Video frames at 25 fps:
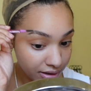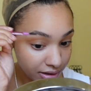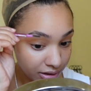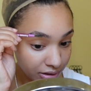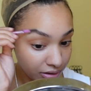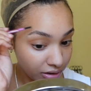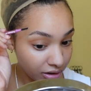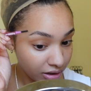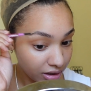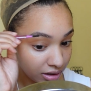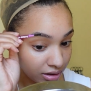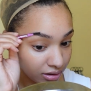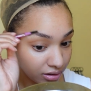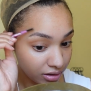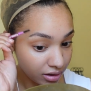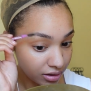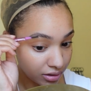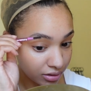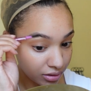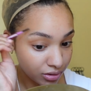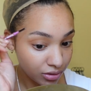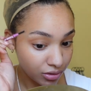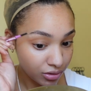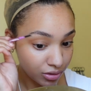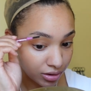they're looking a
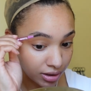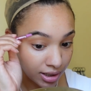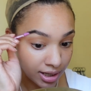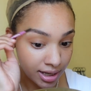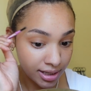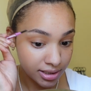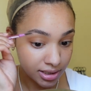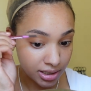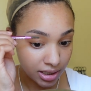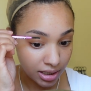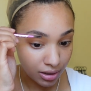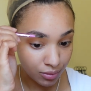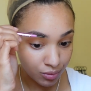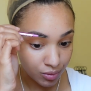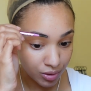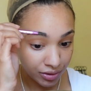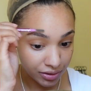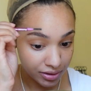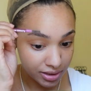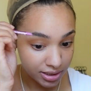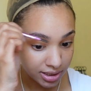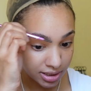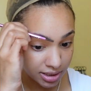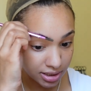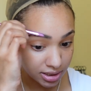little crazy. I want
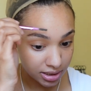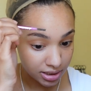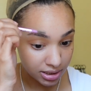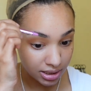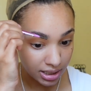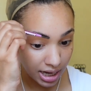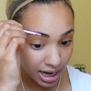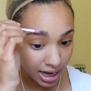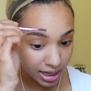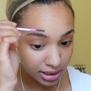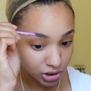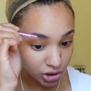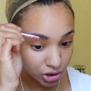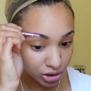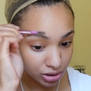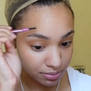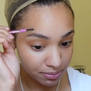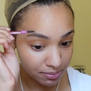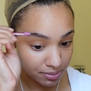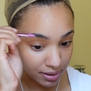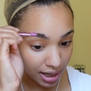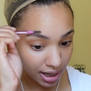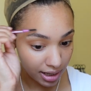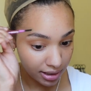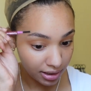the snatched
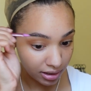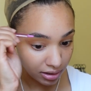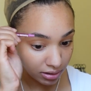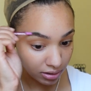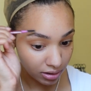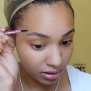baddie